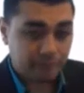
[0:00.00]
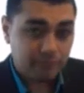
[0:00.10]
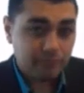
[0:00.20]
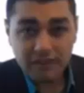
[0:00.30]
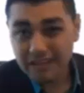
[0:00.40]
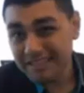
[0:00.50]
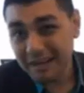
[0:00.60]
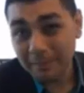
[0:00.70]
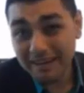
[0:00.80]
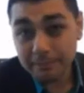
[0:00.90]
I'll take a
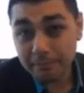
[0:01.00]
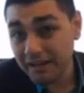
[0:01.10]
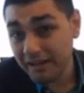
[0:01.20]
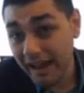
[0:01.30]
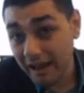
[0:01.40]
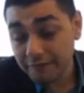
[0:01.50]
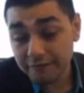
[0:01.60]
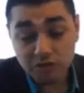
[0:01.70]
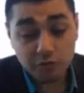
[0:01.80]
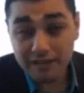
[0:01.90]
minute, minute and a half,
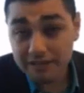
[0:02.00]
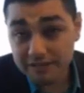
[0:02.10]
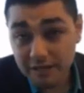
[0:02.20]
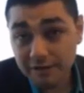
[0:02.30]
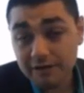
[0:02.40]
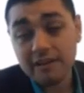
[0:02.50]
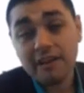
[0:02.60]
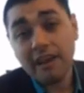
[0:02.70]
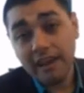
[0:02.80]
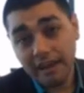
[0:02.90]
2-minute snippet,
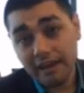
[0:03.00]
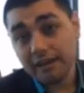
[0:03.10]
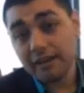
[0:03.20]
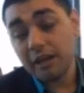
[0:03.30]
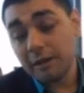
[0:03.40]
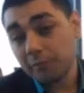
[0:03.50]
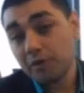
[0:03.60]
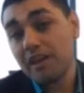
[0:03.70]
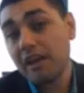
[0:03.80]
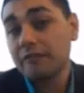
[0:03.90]
and
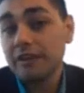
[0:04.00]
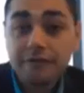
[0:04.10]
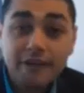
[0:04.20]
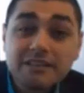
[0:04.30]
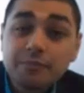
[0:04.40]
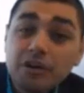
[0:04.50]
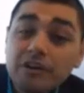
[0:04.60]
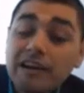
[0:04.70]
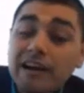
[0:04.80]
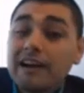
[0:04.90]
put that via Facebook
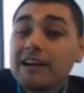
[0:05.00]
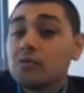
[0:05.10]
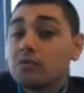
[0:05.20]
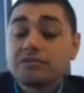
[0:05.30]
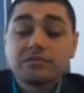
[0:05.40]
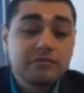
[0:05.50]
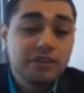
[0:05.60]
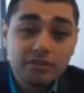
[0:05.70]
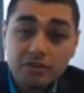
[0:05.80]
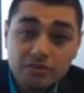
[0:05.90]
or
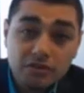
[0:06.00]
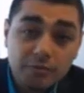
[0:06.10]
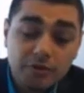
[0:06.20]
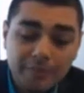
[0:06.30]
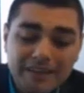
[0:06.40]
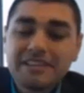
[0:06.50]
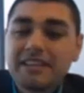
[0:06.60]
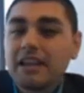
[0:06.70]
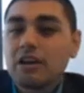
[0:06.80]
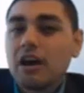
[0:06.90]
YouTube, or
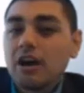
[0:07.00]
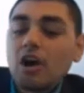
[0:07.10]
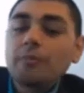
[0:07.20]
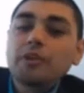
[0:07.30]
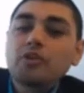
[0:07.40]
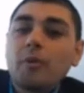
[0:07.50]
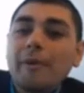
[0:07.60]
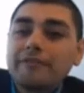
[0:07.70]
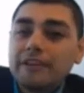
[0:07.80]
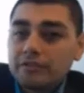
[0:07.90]
basically I'll upload all
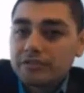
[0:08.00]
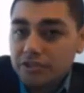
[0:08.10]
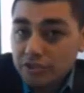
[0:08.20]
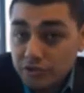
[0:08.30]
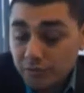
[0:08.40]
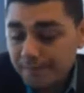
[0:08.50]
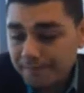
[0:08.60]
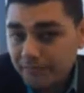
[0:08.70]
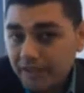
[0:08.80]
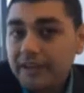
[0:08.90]
my videos on YouTube.
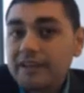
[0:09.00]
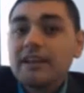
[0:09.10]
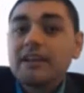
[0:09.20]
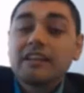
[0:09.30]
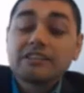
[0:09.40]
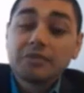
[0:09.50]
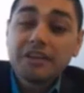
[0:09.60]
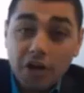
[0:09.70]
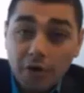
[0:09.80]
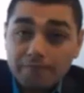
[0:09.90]
Okay, that's where they
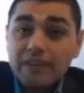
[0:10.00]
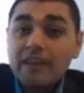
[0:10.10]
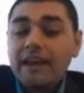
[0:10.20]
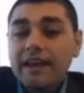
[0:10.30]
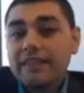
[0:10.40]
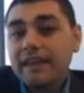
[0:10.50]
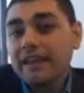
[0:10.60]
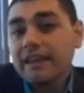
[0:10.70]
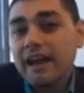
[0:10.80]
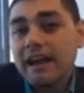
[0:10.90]
go, and
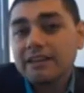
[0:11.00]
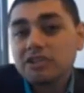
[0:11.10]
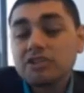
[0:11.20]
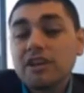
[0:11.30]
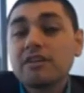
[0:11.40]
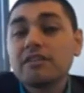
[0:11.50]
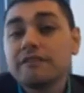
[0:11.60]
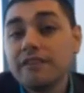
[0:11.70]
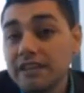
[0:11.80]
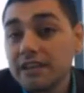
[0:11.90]
then I share
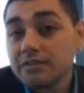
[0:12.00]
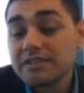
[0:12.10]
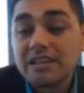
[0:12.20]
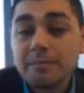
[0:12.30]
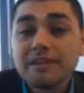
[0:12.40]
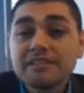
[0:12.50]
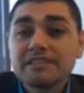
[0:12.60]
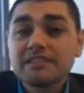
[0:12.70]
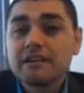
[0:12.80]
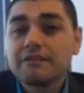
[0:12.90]
the video snippets
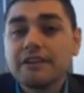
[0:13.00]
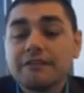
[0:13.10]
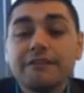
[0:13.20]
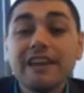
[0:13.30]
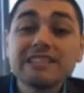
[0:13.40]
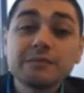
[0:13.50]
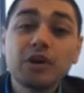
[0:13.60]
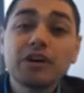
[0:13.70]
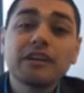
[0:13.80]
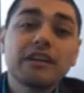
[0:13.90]
and stuff via
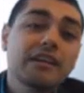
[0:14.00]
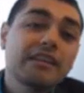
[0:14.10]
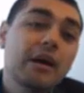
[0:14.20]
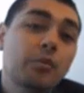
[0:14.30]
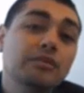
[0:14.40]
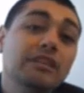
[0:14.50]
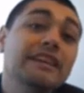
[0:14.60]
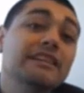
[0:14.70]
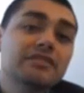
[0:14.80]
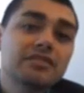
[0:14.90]
Facebook that will
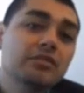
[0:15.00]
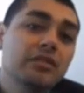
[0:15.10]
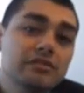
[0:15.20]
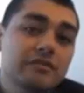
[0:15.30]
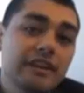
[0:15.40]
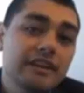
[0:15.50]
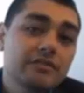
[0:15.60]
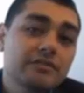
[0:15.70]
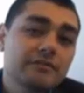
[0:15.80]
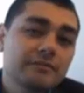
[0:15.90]
link to those
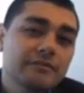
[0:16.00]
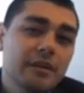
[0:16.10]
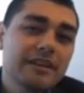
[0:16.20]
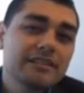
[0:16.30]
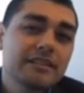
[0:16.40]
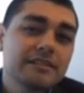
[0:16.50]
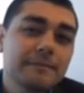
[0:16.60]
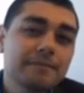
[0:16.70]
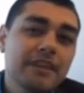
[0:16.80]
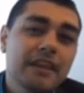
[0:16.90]
videos. Does that make sense?
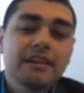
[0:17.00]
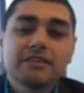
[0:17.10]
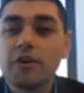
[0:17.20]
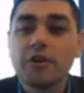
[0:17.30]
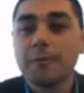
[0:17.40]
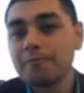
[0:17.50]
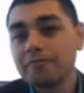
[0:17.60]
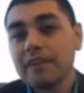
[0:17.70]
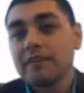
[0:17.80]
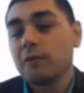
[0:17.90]
So,
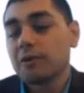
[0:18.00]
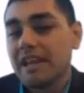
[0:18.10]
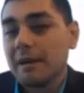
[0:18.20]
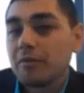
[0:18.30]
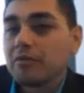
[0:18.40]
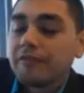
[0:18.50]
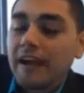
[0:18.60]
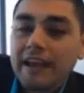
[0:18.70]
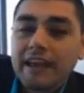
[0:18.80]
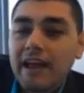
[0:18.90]
for example, if
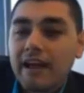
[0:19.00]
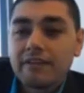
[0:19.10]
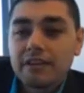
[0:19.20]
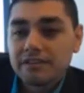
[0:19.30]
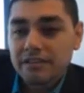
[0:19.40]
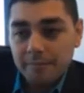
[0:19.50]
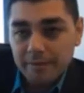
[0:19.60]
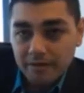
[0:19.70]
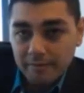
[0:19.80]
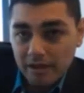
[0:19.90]
I have a
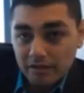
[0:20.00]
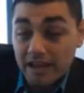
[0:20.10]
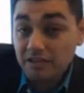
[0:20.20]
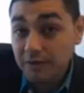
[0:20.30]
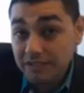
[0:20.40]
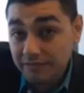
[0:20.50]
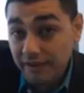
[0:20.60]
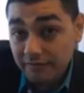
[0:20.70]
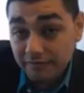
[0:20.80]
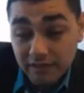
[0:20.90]
snippet about last week's event
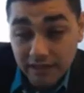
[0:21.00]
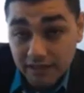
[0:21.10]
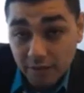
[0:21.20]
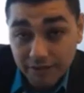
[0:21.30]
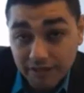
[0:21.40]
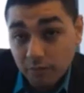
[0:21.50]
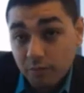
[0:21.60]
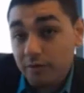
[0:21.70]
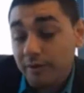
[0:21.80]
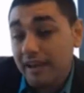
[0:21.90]
that we did,
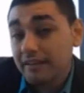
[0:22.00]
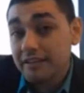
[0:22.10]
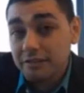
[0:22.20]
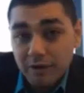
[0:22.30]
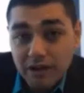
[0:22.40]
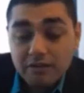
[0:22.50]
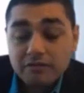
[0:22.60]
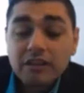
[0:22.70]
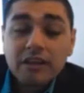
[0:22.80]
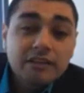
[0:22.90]
where we had Les Brown
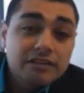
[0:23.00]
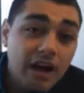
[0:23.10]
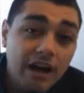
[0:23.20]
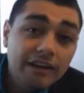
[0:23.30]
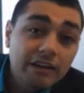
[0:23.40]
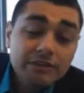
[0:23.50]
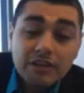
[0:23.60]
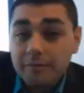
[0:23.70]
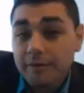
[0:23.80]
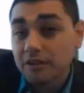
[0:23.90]
talk and we
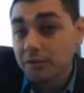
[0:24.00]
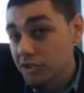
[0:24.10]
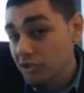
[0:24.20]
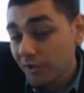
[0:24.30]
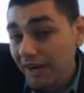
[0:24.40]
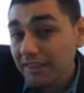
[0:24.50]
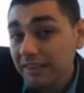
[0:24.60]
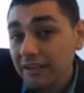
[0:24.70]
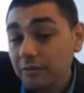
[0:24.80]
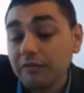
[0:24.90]
talked about the Christian Grey
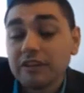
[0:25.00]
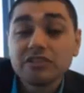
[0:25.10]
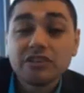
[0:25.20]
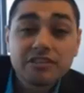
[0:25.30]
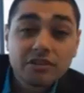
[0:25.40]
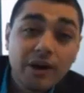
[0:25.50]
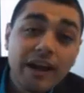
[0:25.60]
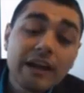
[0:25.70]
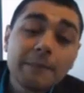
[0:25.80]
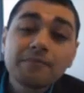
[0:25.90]
thing with 50 Shades of
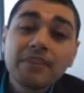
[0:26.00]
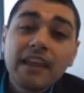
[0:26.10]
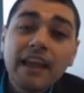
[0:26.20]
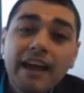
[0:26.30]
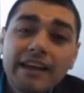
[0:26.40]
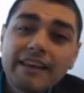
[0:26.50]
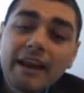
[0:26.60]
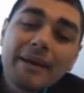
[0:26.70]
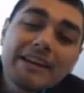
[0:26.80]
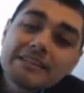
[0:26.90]
Grey, and then I
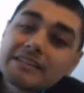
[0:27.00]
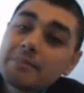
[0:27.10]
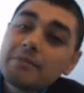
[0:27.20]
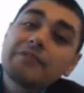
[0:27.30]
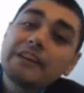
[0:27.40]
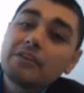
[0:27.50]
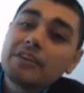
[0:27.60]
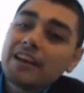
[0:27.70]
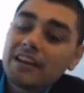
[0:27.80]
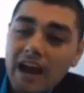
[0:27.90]
made a snippet video that
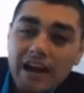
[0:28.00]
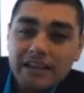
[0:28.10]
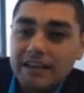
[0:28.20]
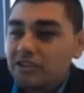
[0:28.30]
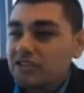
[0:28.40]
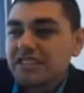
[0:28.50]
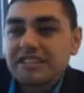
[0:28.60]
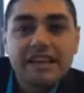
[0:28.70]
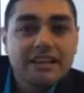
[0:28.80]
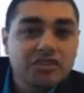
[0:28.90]
kind of highlighted just a
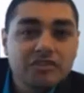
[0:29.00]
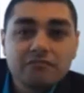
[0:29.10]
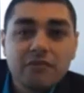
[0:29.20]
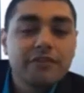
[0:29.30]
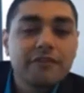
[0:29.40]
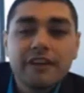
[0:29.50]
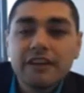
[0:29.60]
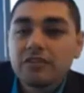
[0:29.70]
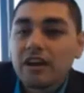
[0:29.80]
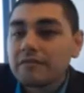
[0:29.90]
section of the
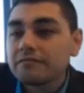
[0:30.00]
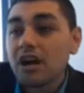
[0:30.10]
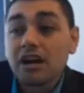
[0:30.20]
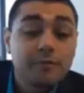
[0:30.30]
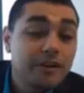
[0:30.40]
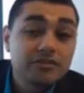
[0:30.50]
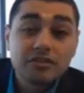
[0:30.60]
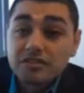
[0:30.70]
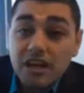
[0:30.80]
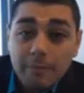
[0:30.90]
video that talked about a
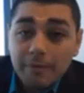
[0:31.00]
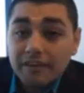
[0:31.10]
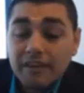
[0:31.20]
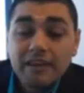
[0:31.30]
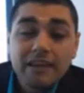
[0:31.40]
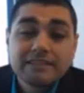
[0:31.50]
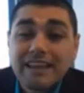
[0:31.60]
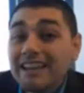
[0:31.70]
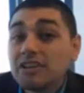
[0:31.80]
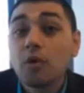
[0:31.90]
certain topic, and say,
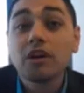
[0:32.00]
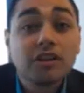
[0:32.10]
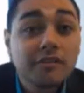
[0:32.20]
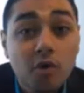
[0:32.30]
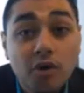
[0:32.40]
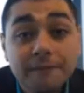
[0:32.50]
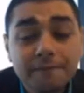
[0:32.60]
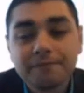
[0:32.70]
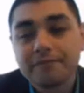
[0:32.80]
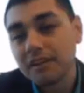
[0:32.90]
hey, do you want to learn more?
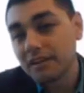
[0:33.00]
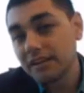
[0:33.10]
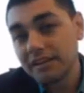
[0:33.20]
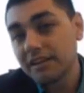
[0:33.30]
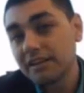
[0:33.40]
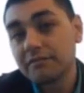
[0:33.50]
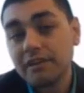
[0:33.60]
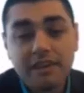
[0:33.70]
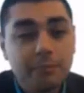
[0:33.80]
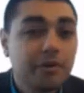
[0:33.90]
Click here,
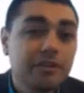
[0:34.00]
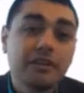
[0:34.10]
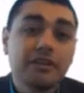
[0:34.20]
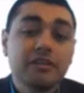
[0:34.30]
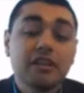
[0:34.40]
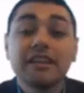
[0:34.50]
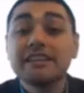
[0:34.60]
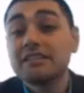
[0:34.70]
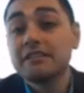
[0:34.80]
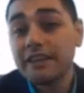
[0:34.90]
and then put the link
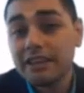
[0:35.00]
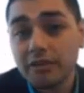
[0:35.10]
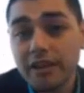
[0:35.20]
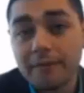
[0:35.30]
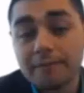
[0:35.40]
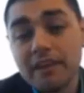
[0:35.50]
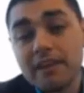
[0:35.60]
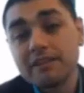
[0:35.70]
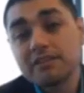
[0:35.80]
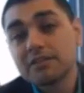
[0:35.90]
to the video there.
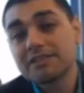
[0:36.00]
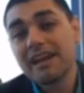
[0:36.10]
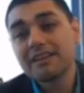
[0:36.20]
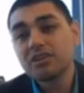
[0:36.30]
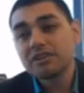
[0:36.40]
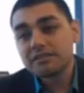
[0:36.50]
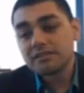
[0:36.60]
So it's not just